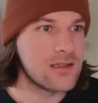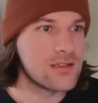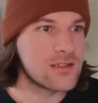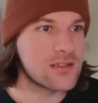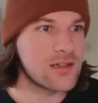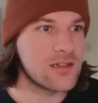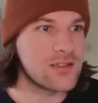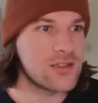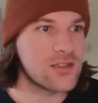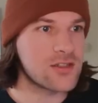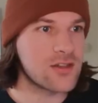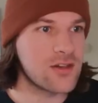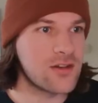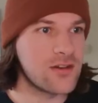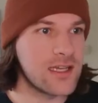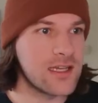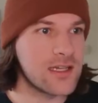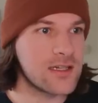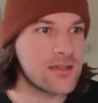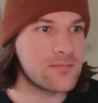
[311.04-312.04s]
So I just go
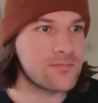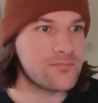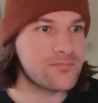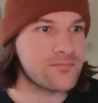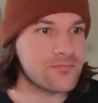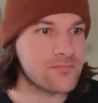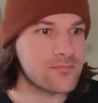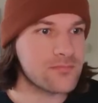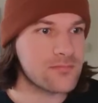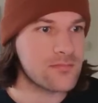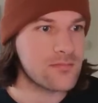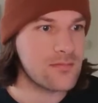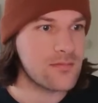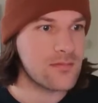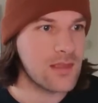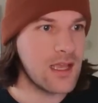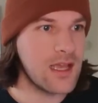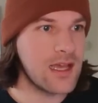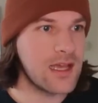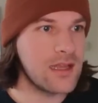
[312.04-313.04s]
here.
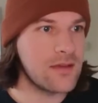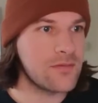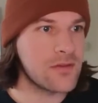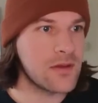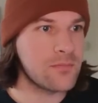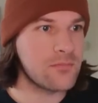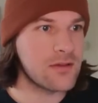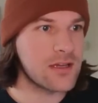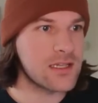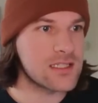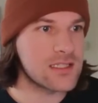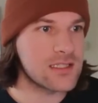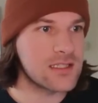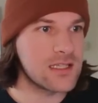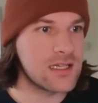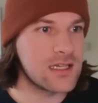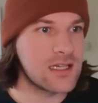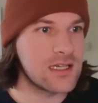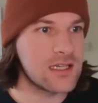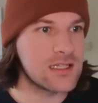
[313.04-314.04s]
And if I press
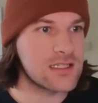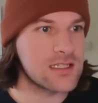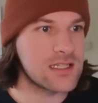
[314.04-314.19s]
the